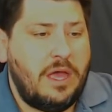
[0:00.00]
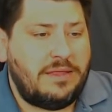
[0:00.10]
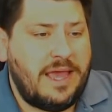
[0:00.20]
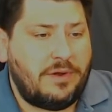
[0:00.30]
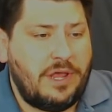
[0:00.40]

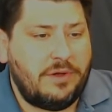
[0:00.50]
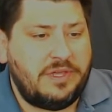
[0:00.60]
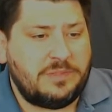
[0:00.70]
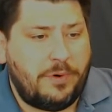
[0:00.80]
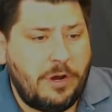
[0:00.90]
Down here, these
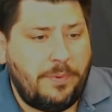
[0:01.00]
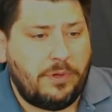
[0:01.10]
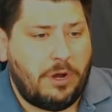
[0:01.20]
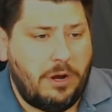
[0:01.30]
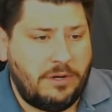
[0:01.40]
purple
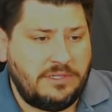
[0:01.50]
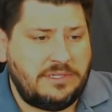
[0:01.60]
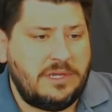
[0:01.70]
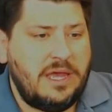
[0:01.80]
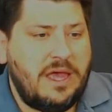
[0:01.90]
cards,
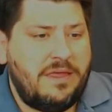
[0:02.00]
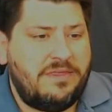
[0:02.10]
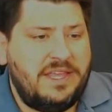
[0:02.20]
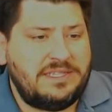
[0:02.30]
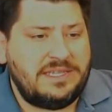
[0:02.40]

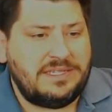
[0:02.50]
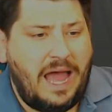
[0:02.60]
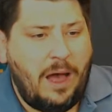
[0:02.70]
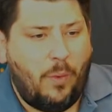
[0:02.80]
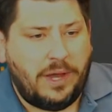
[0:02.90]
this is
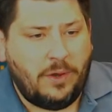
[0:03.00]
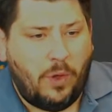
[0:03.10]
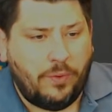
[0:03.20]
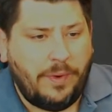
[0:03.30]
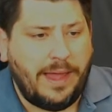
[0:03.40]
not one
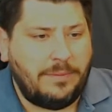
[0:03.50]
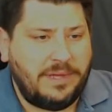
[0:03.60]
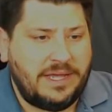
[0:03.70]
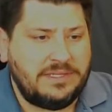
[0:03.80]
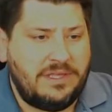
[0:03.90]
whole run
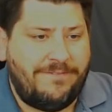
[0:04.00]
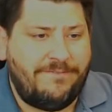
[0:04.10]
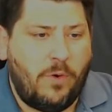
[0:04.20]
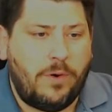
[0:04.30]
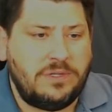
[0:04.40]
because the
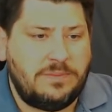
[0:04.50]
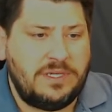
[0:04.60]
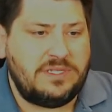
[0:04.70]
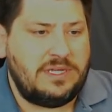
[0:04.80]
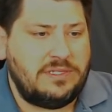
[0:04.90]
4 is
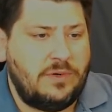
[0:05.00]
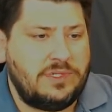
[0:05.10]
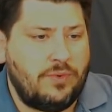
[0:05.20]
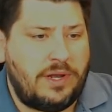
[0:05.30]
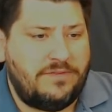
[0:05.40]
missing. So it's a
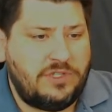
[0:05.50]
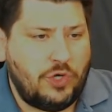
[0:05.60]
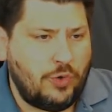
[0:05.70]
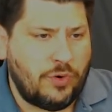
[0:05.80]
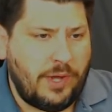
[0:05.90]
run of 2
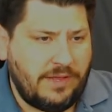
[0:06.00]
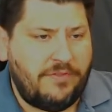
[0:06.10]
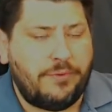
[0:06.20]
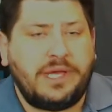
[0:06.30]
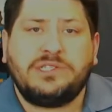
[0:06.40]
and a run of
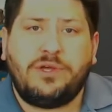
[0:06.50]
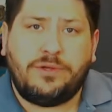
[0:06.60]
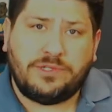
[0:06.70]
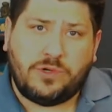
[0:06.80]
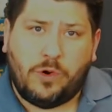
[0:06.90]
3, so you'll
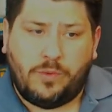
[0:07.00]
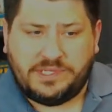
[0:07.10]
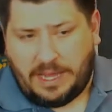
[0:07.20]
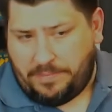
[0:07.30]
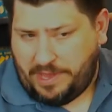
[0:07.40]
score what's
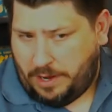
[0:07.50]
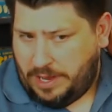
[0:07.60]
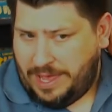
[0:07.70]
up there.